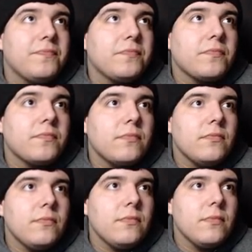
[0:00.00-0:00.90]

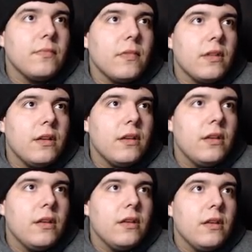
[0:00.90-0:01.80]

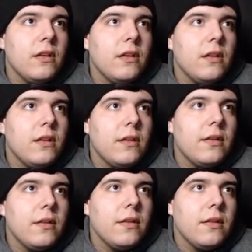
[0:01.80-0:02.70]

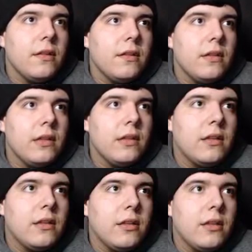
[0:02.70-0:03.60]

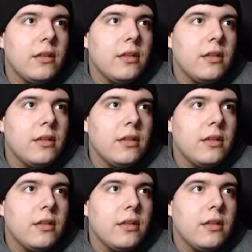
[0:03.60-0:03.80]
Nothing is said.